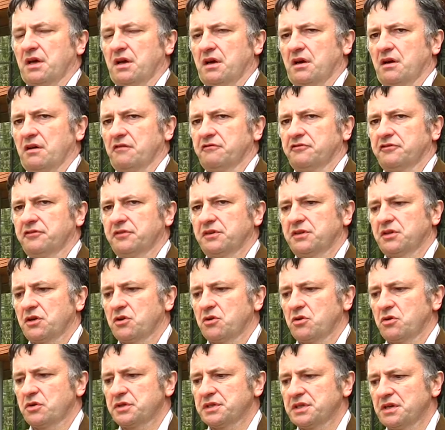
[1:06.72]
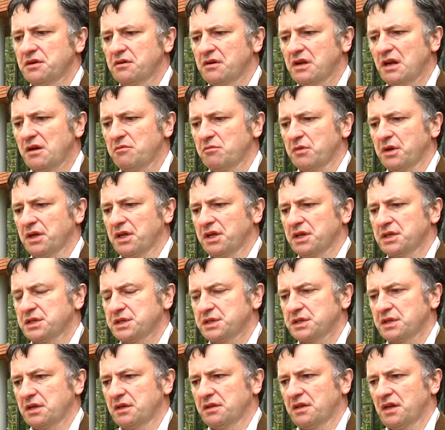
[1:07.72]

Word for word: of the course here at Limerick is